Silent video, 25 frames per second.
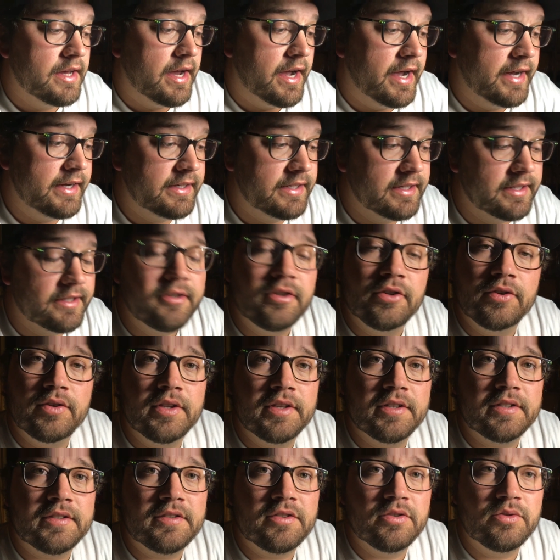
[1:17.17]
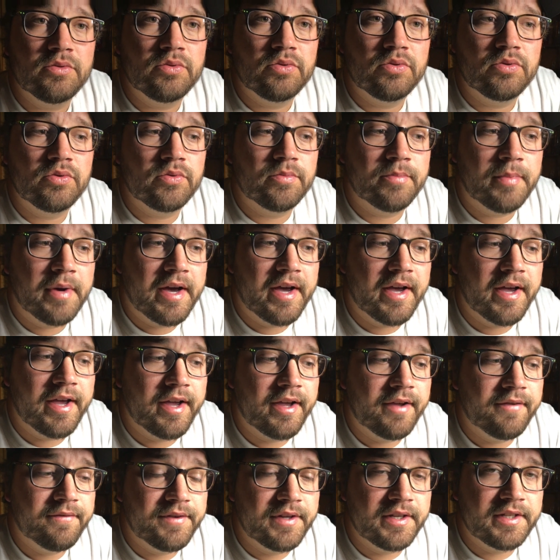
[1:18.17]
I did do this to
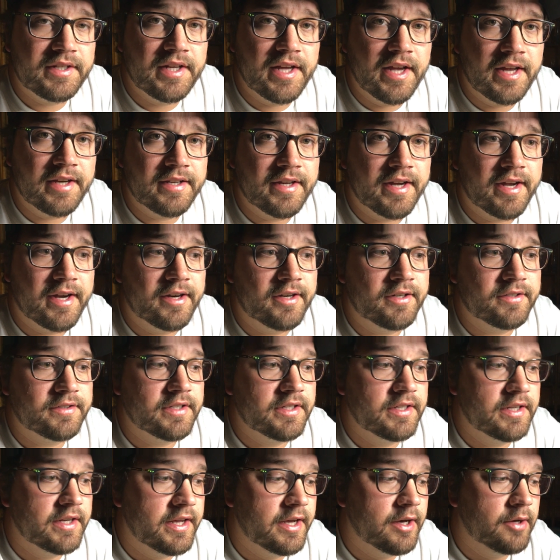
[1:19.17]
my VTA tires and it